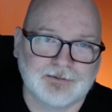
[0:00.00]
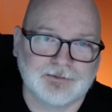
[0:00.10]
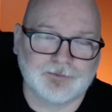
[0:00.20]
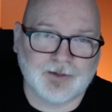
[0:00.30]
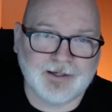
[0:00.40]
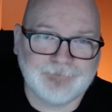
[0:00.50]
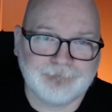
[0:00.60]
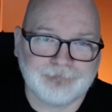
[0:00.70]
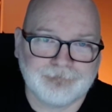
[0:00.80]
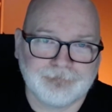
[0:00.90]
Right?
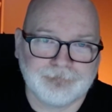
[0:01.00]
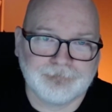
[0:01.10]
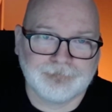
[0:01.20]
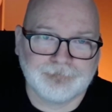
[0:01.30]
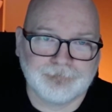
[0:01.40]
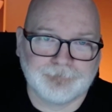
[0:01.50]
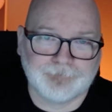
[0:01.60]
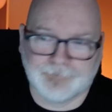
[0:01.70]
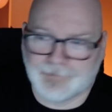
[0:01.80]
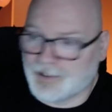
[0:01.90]

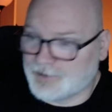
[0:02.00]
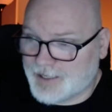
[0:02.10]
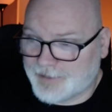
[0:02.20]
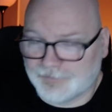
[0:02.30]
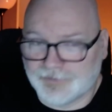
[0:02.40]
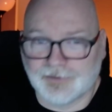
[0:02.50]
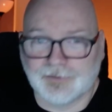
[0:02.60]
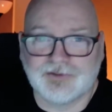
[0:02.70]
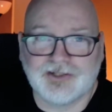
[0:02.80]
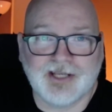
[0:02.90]
A lot of the
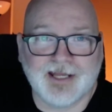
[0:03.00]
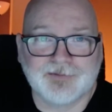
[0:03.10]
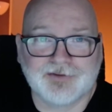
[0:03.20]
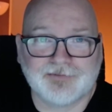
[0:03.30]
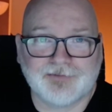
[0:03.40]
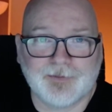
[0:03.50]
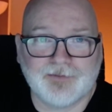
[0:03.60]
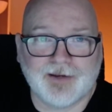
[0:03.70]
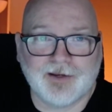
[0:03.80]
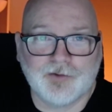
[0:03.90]
GMs are from the
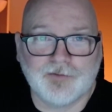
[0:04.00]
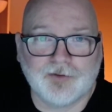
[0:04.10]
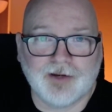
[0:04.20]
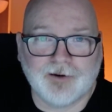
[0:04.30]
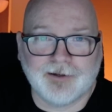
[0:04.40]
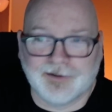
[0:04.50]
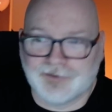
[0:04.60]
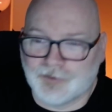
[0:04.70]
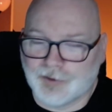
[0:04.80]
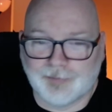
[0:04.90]
Vancouver area, so
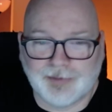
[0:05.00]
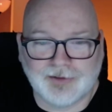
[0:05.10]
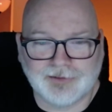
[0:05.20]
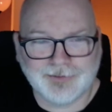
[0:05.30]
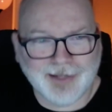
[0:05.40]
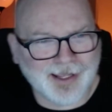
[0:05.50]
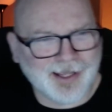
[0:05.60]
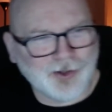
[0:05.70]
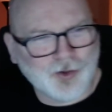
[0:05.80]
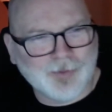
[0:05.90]
you can appeal to, hey,
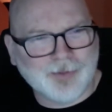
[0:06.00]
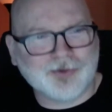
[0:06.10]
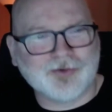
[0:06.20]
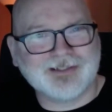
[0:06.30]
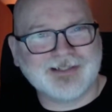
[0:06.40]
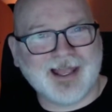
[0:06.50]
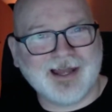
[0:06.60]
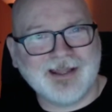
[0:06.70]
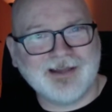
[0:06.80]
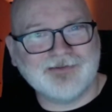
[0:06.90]
you remember Chris
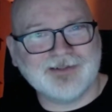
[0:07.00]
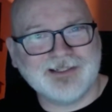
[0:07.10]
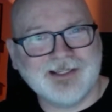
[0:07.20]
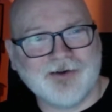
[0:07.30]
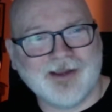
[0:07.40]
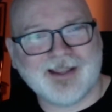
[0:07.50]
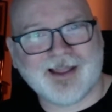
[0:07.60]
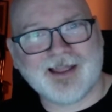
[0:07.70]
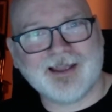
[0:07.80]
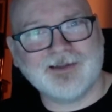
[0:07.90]
Tanev? Isn't he a great
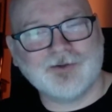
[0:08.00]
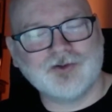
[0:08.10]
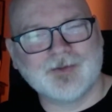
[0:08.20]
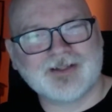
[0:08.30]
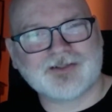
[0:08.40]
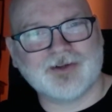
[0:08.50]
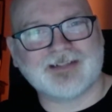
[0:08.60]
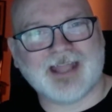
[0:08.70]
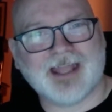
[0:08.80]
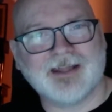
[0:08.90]
guy? Don't you miss Chris
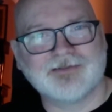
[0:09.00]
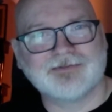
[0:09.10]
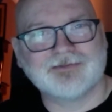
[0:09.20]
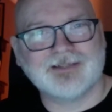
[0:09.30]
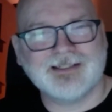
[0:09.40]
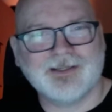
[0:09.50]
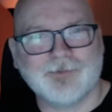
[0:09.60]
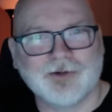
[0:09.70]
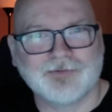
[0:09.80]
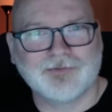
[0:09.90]
Tanev? Isn't he
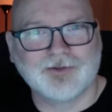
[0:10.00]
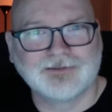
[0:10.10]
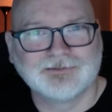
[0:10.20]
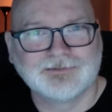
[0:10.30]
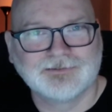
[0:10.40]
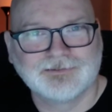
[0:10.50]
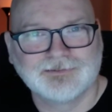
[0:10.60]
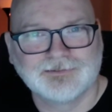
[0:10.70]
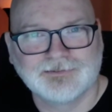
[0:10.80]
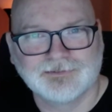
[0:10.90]
wonderful?
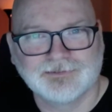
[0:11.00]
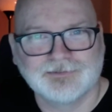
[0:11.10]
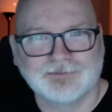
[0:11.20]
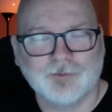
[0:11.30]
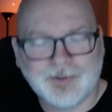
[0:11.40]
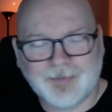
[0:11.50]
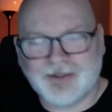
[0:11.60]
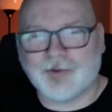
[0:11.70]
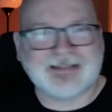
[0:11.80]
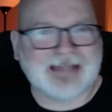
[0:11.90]
Wouldn't it be
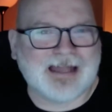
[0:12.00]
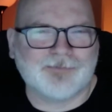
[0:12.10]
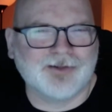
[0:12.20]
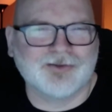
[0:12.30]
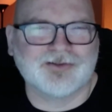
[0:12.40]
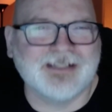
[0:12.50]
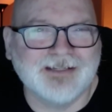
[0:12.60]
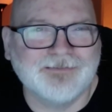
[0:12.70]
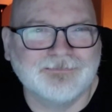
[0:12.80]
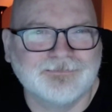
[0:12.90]
great to have him on your
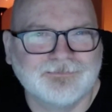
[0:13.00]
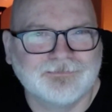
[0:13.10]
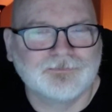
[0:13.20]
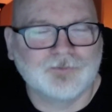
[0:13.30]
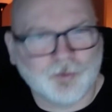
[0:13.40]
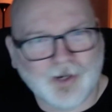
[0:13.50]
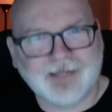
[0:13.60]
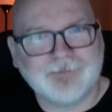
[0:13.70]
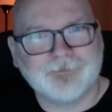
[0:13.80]
team? Right?